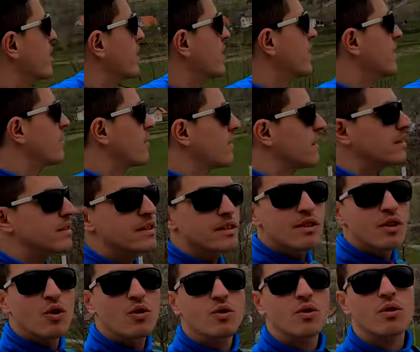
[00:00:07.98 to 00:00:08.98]
Pretty
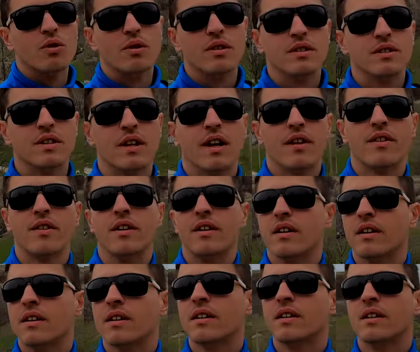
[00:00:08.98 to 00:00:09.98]
crazy. No tourists,
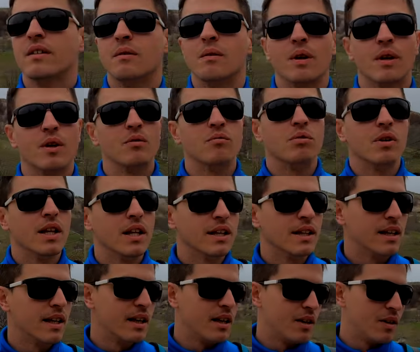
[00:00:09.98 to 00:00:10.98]
nothing. We're
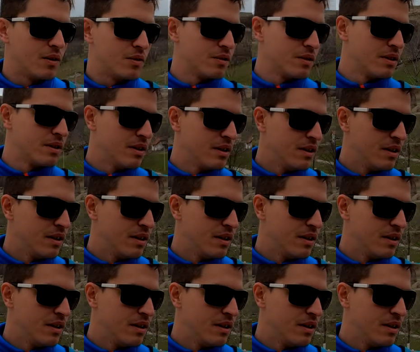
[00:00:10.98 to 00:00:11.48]
completely alone.